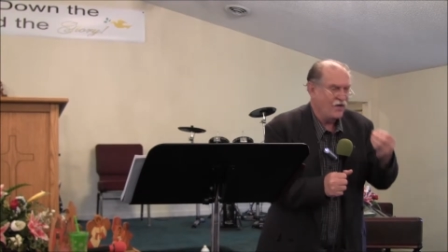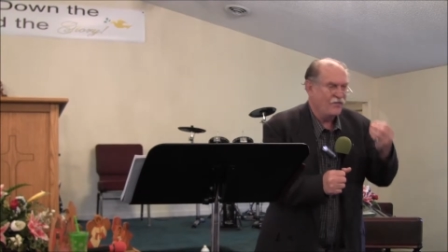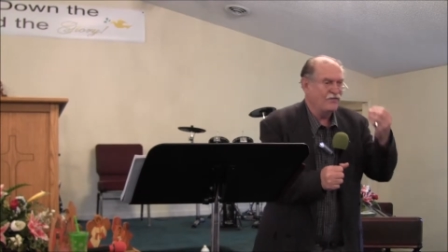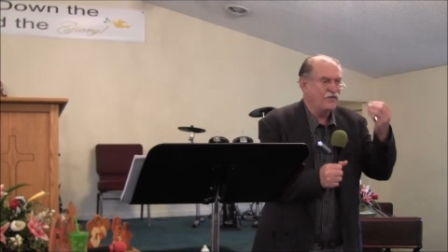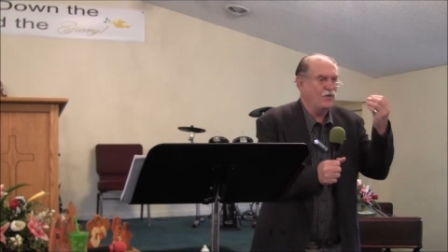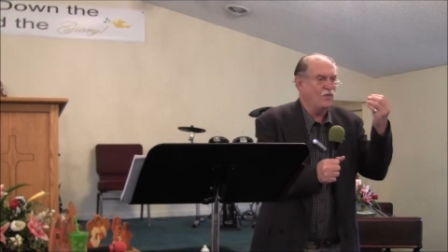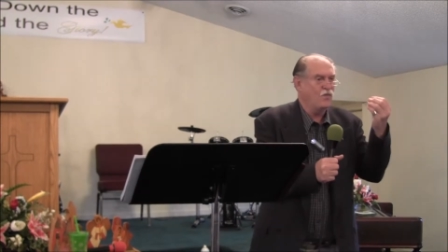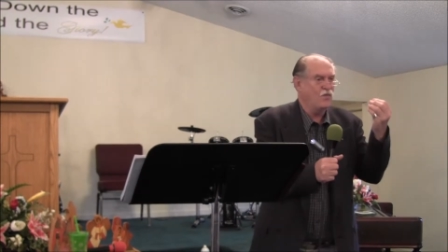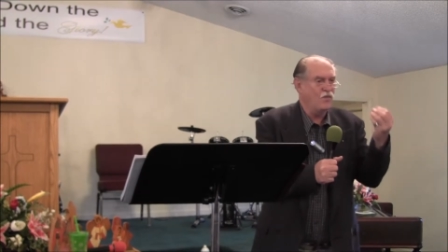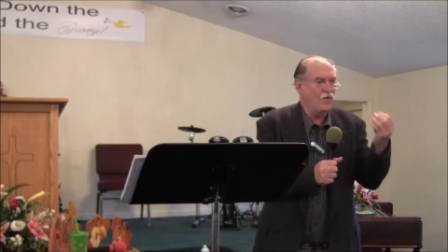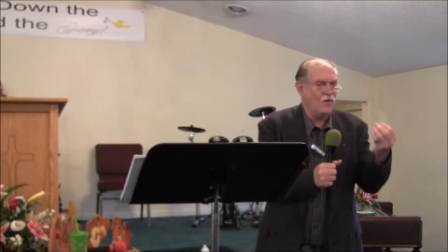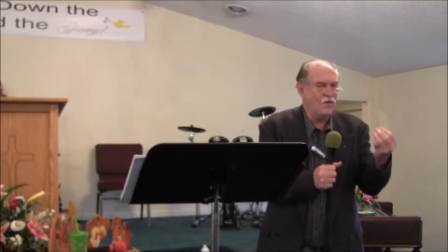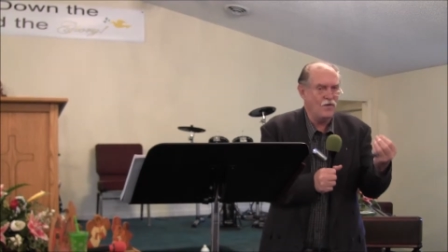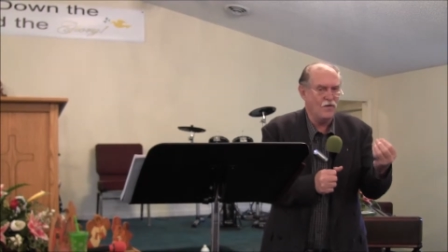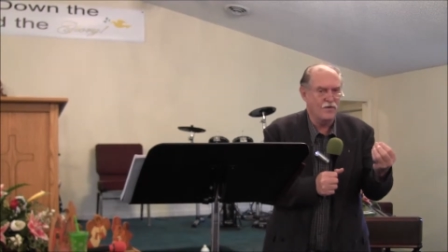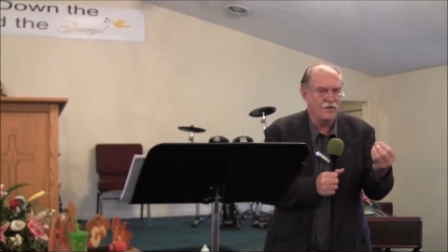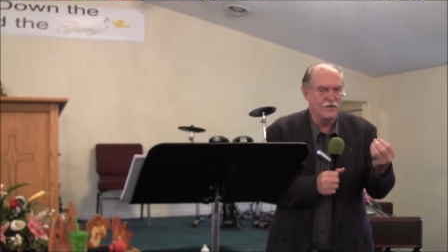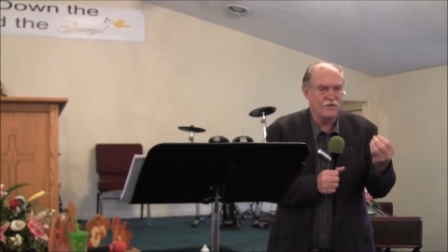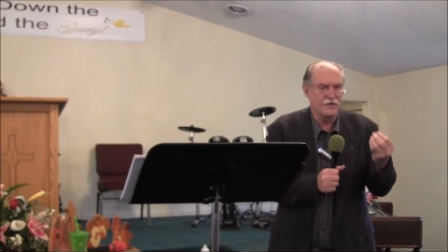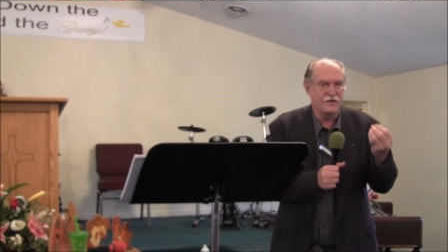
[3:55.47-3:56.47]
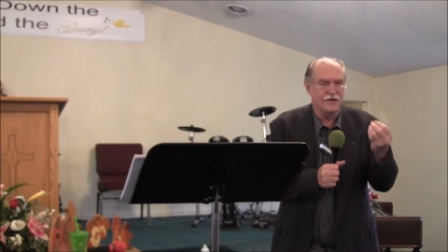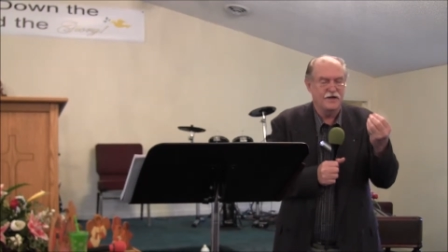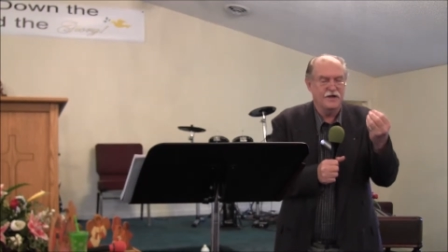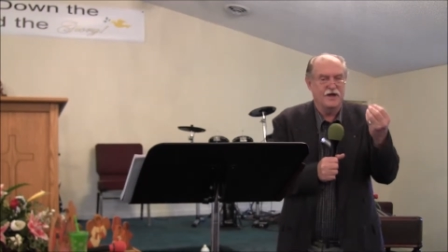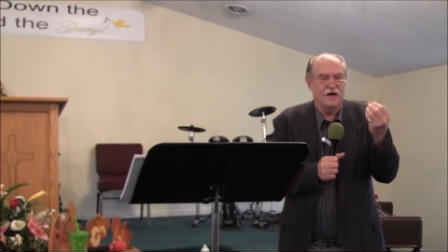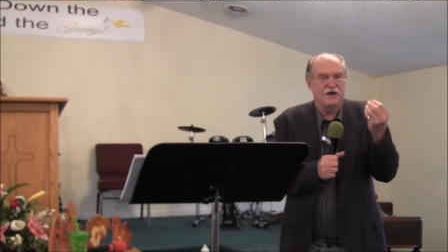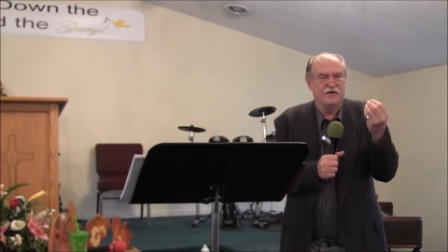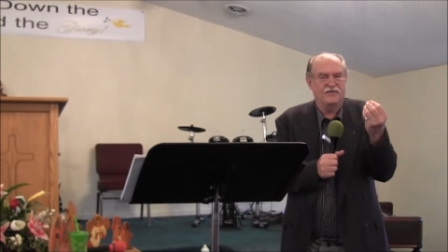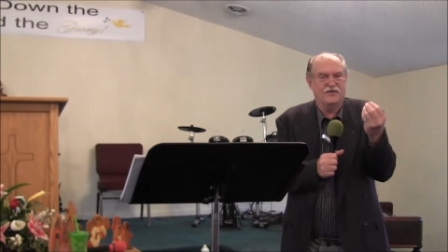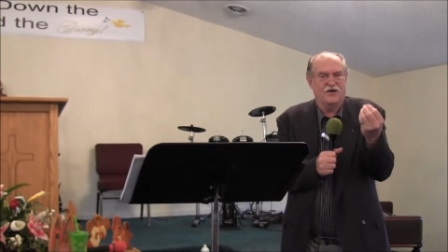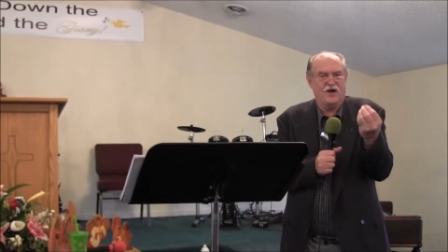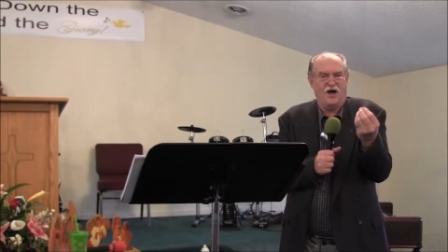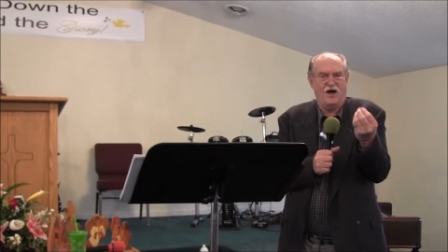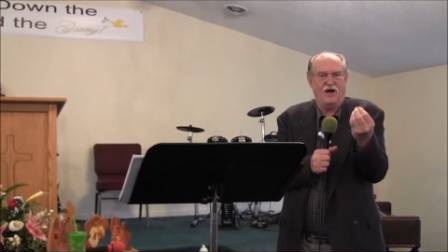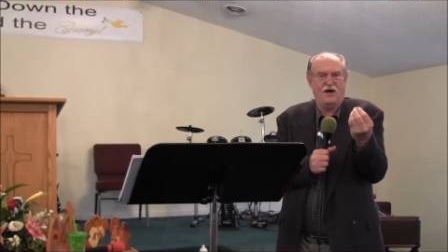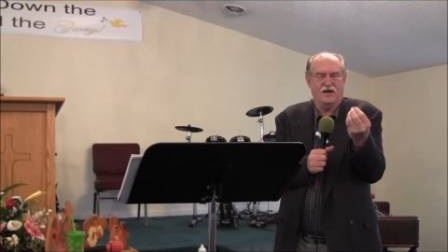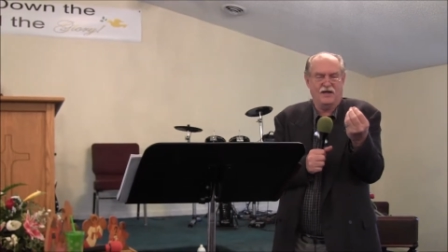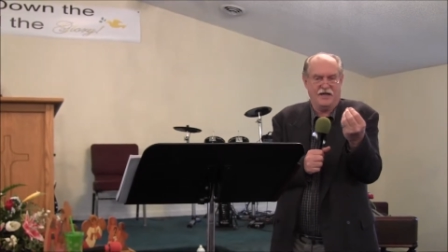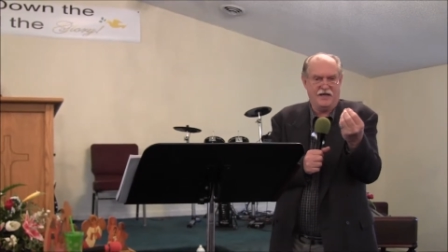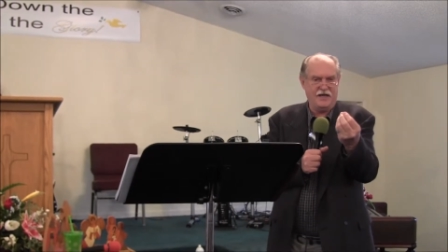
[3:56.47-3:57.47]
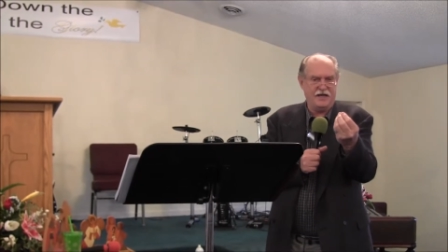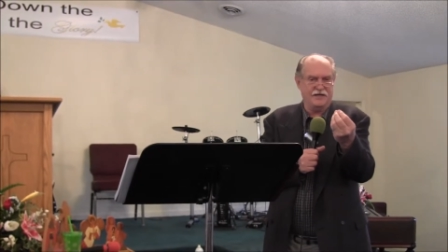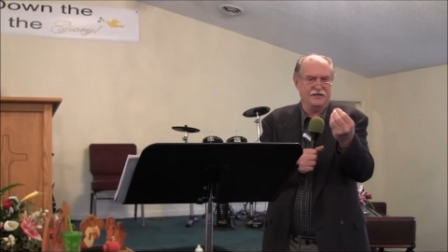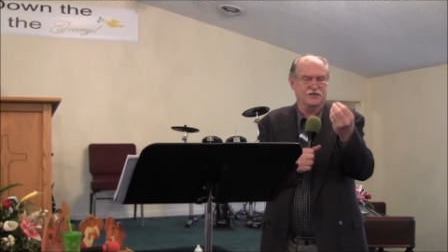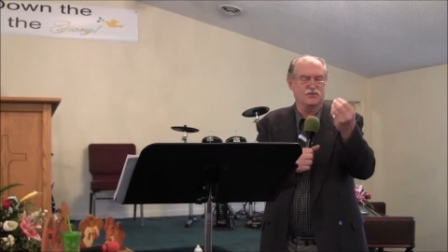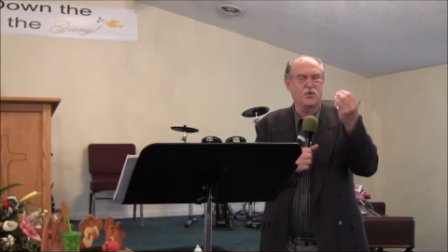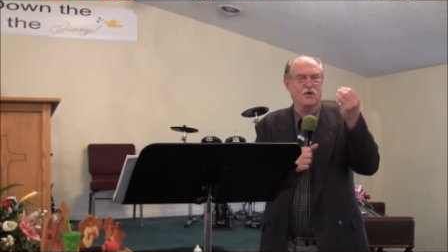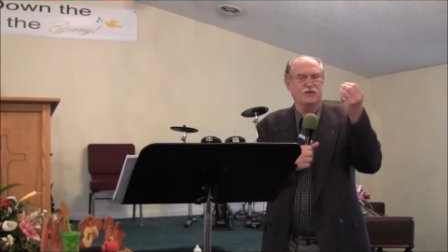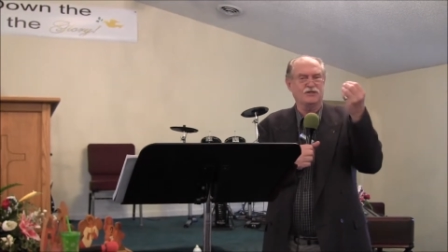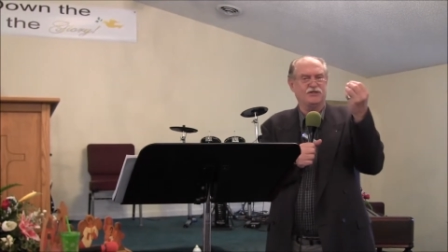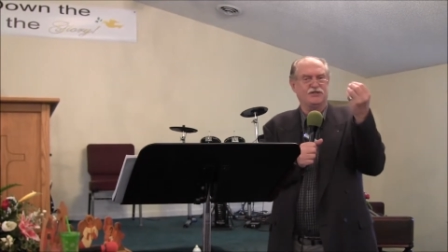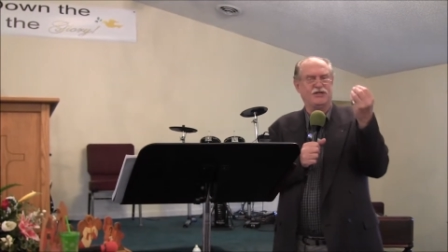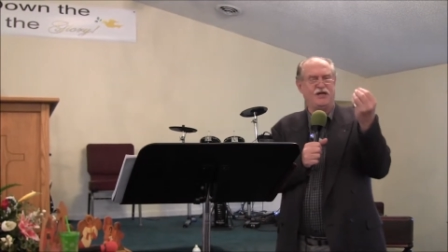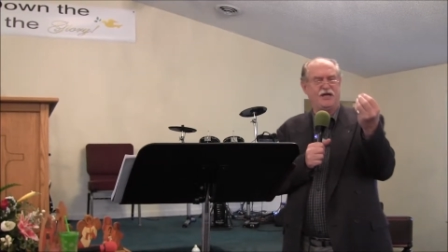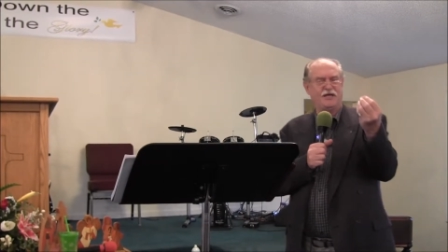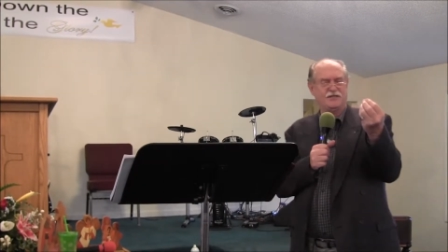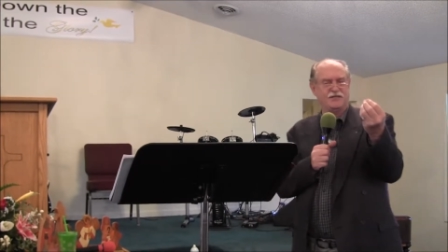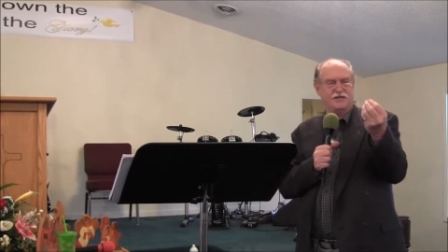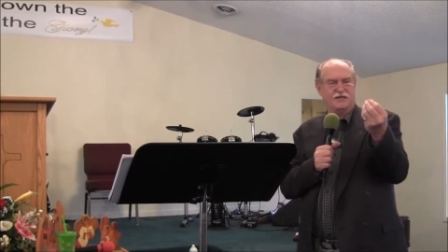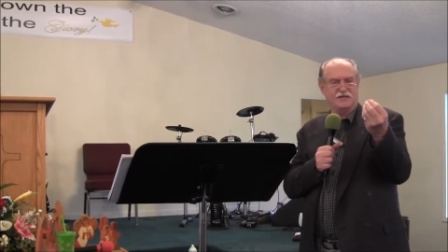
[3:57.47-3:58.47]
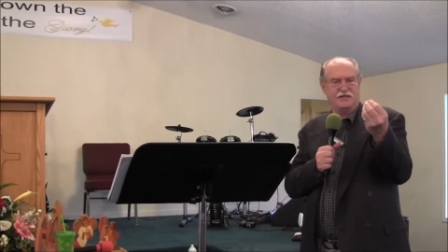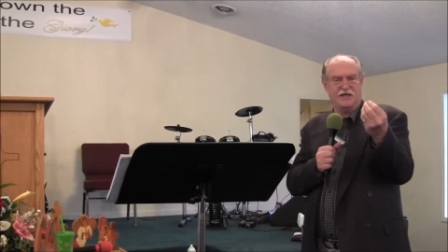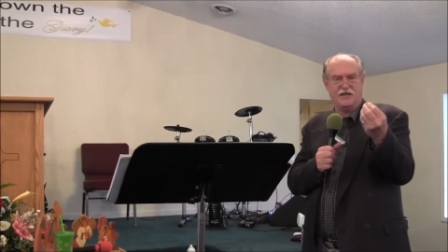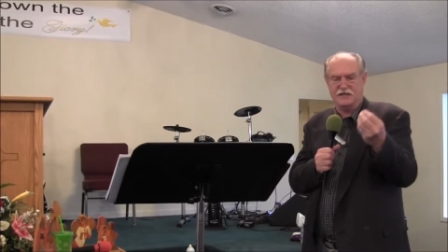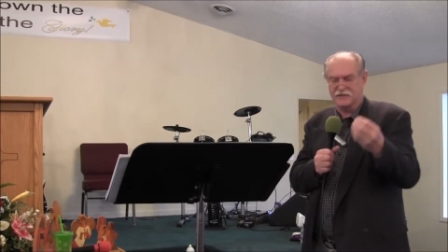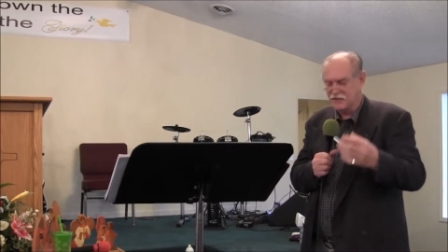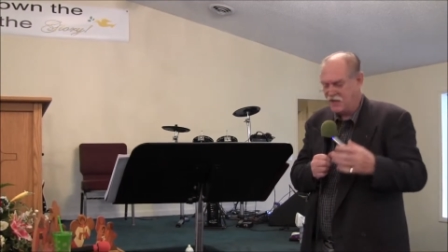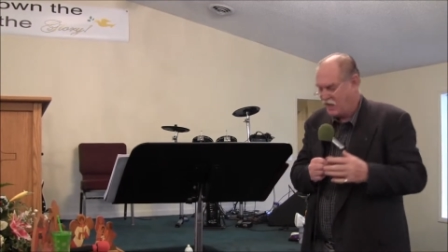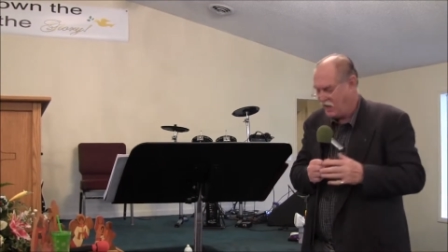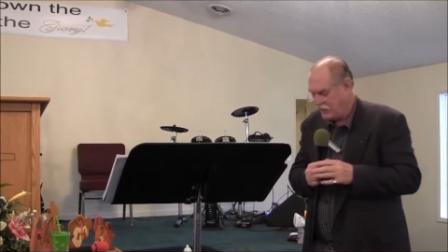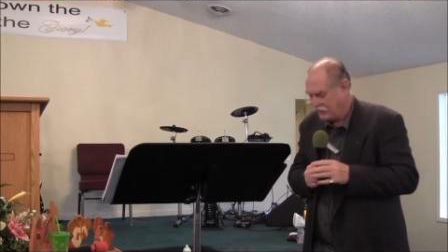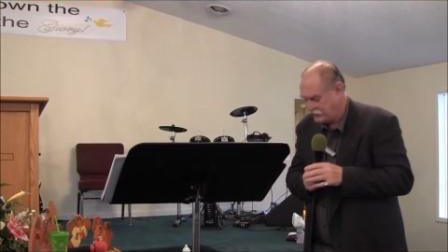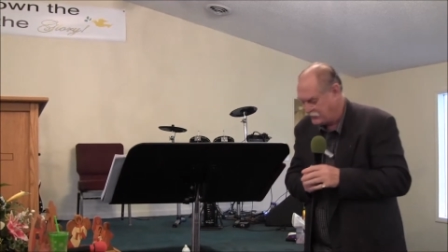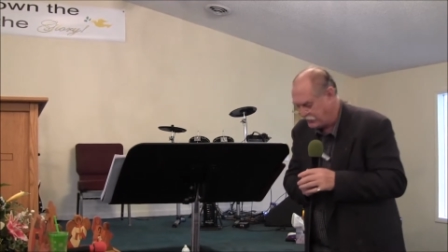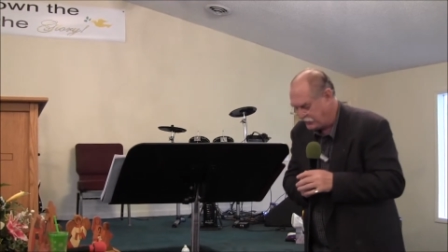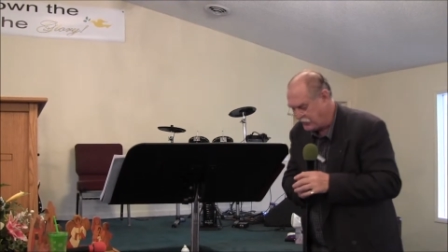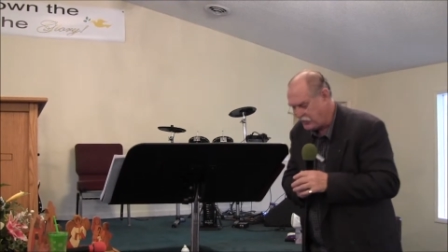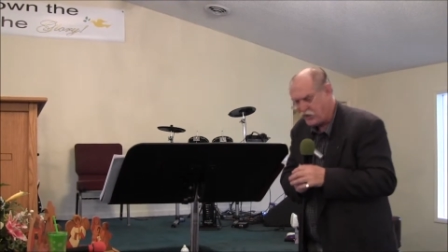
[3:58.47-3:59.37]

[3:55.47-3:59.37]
the Word of God is, what Jesus is. To